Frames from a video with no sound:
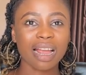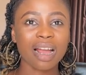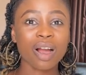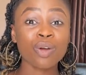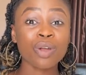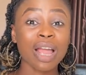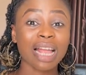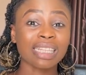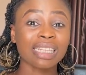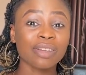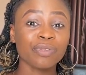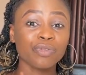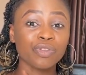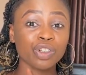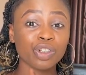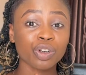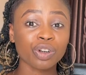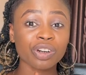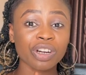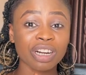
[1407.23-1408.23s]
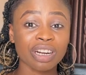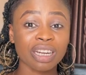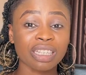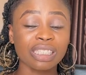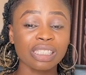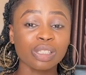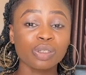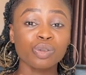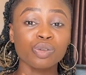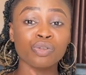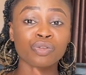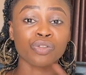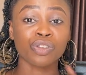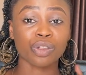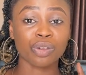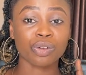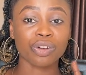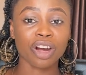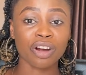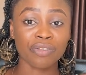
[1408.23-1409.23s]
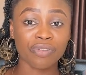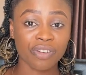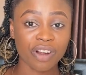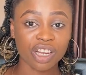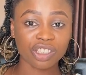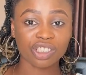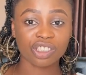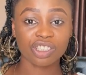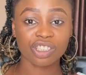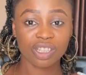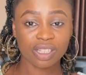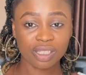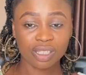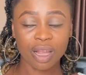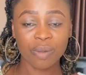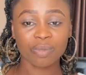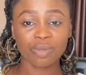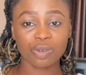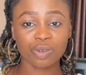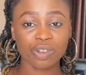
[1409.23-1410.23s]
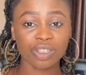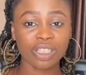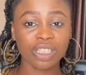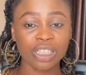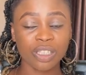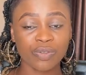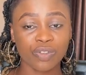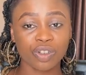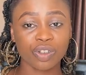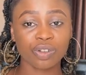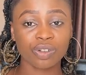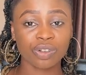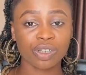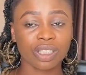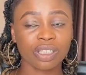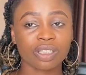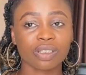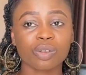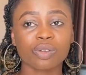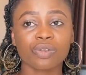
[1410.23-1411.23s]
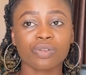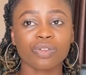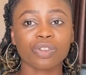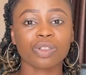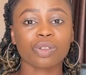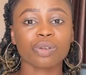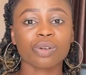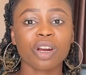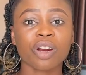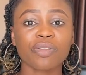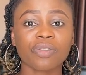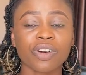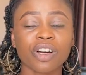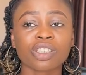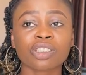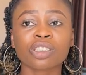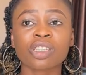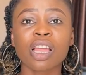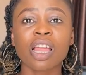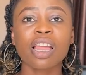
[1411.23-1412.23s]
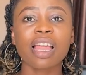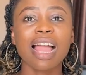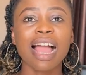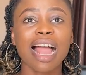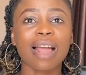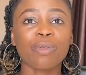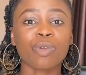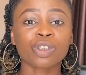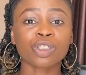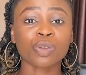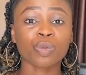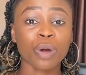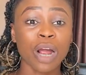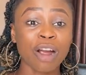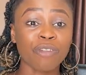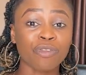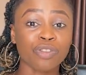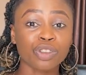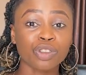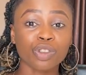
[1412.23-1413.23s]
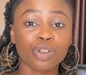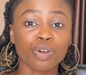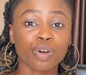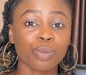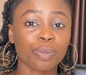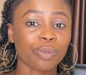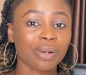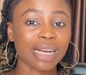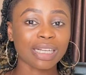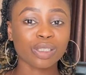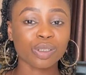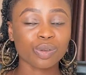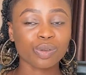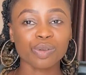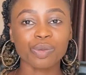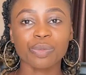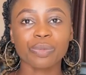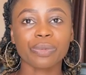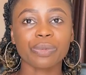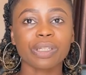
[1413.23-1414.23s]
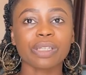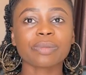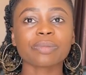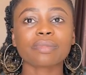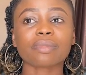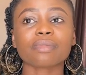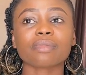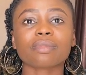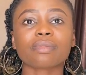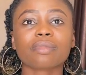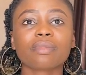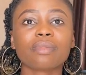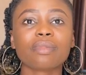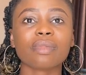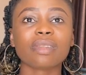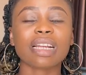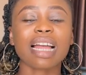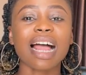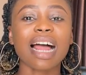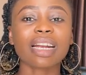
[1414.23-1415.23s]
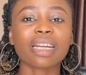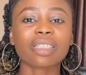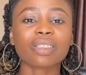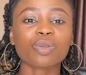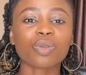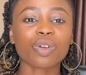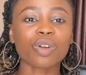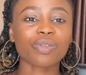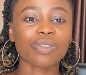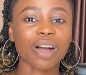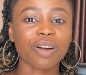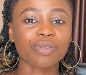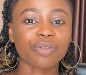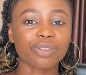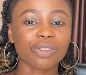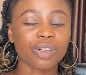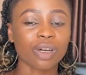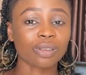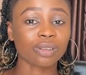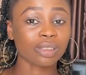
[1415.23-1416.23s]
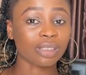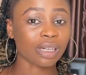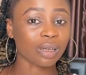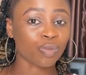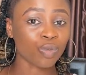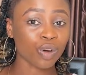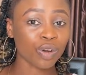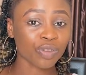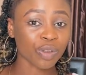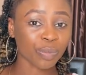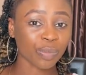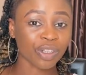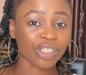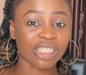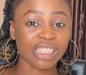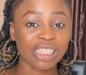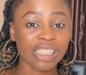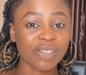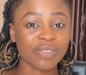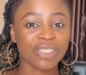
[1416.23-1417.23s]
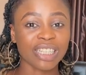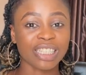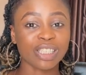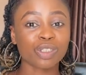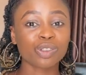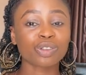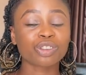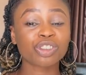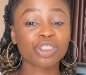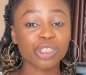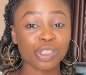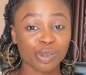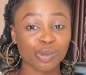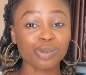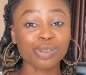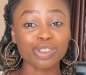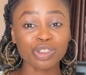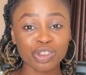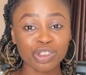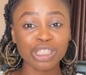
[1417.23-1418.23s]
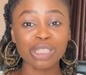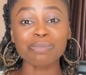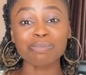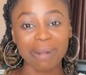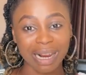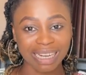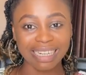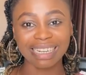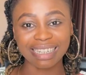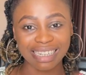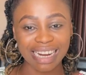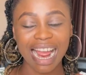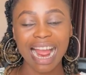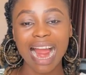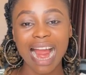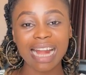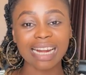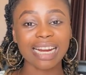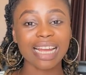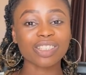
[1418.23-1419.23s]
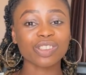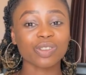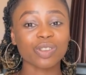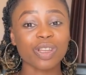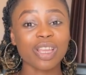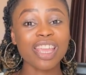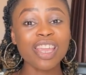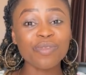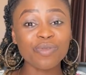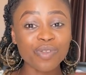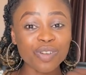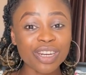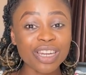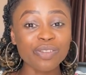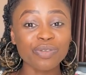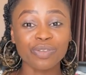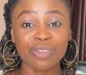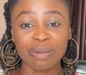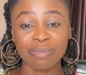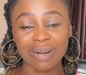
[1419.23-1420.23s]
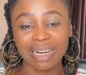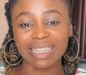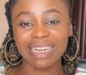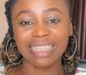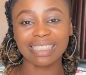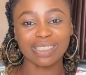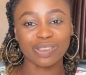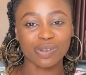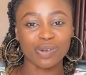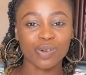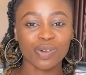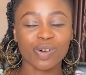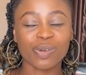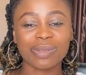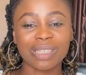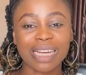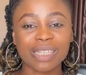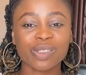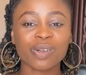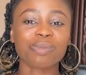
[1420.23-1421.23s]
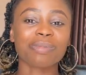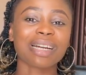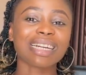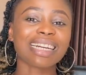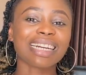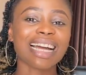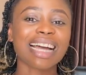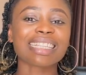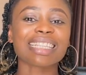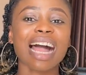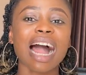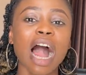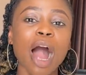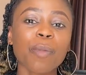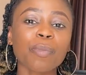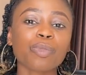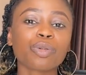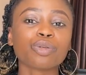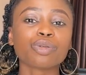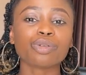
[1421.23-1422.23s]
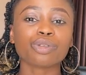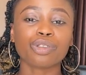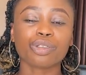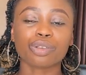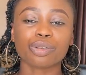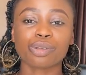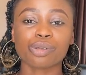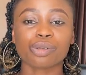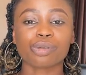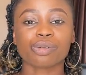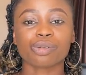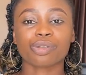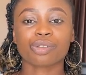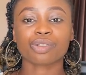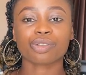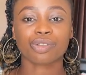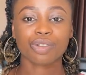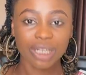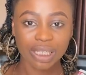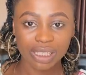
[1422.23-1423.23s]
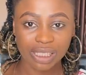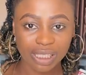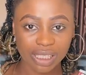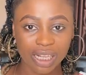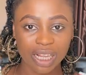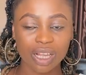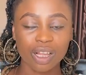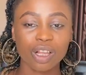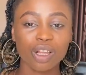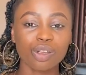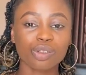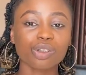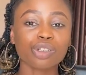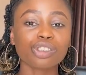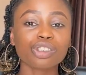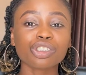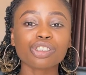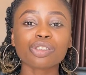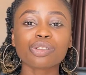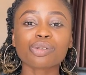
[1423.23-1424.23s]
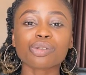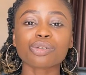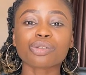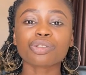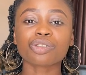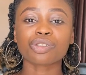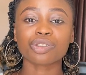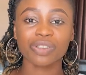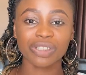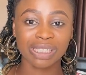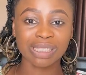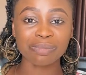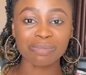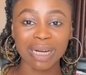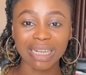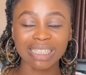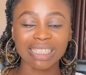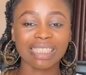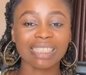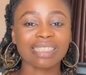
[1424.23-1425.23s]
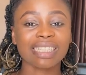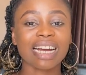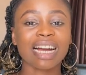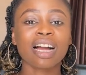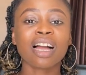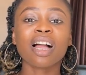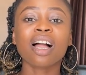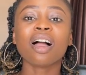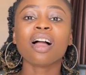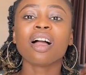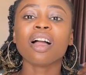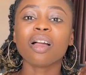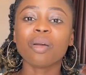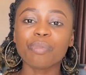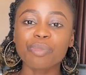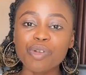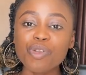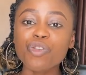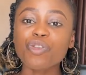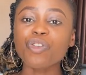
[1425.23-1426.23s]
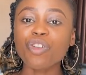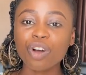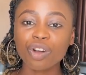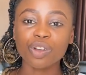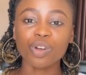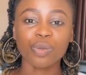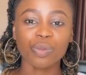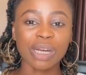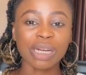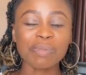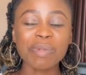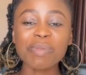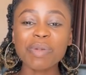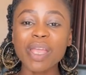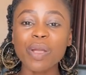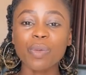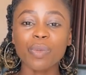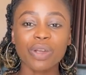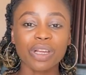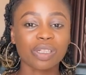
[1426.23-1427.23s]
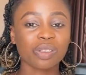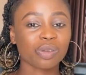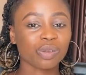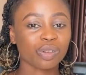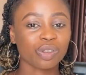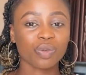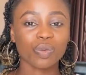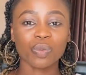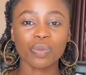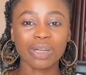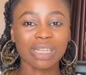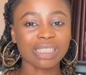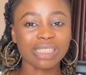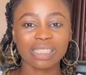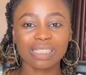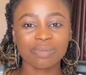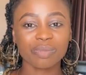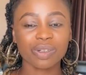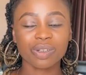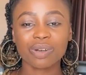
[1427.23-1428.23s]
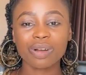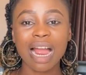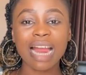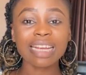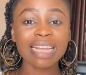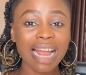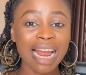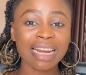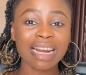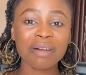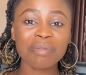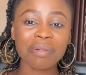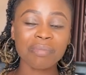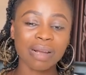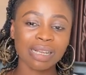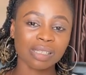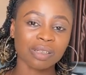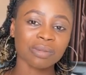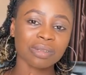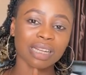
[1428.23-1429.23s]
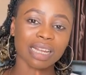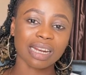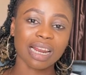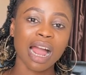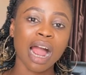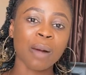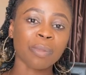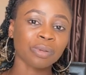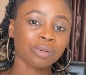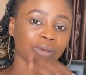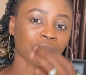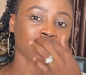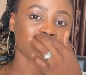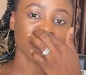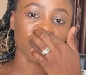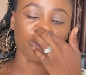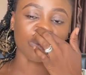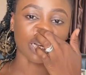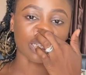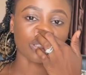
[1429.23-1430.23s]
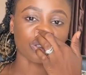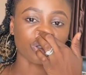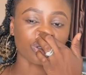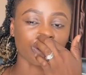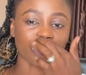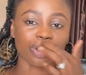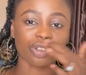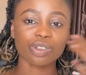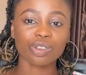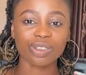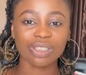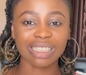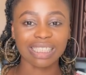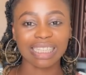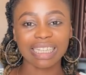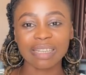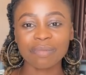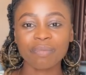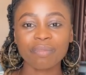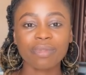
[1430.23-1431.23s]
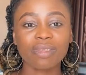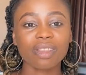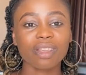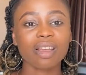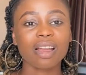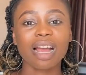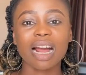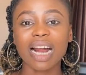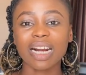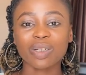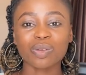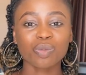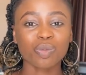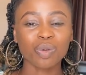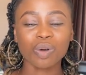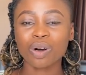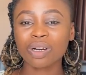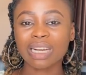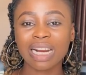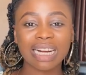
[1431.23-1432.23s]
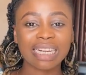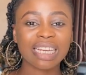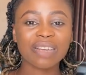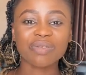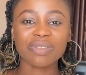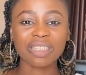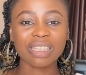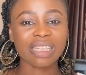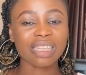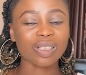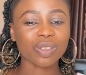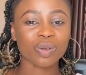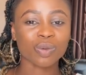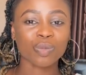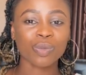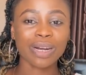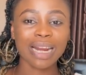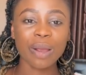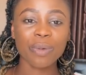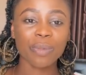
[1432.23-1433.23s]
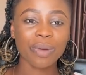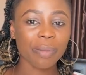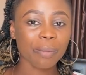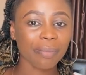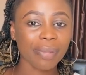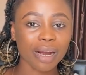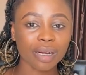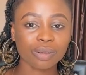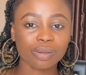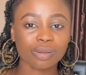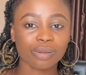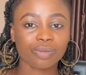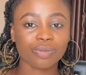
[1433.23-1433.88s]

okay i think video credit to victoria fash yes i'm doing this video credit to victoria fash i watched a video on bryce to be and one of one of the points she gave there is treat to treat malaria and even if the malaria did not come there's some malaria that happened due to stress so you need to treat malaria before your wedding maybe a week to the wedding because yeah and i remember something like that happened to me on my introduction day at work and everything so when i went back